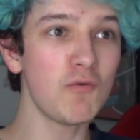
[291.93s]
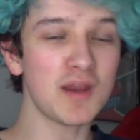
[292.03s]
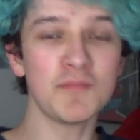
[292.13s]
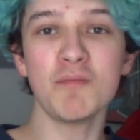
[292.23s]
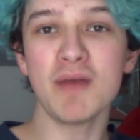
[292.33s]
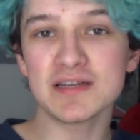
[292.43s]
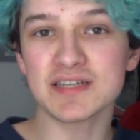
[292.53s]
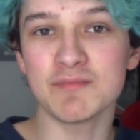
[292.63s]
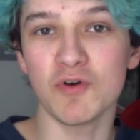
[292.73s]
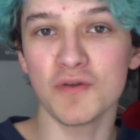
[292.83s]
well, I'm not mad
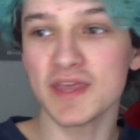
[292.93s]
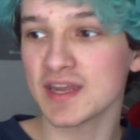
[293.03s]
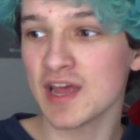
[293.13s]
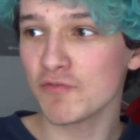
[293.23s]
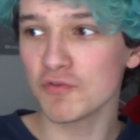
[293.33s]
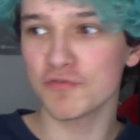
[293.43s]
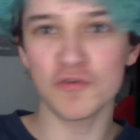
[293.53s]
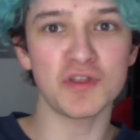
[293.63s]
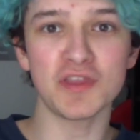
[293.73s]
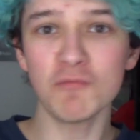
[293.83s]
anymore. They can have all the
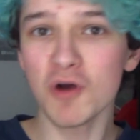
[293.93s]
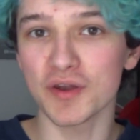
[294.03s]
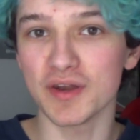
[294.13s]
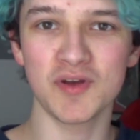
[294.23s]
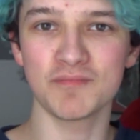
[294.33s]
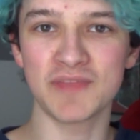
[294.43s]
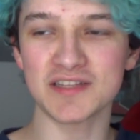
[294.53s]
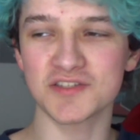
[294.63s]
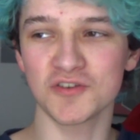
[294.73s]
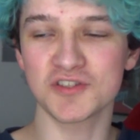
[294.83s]
food that they want. But
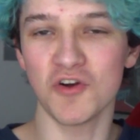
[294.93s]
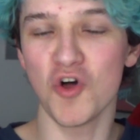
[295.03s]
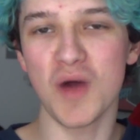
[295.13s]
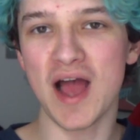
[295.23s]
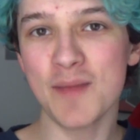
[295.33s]
that's not at all what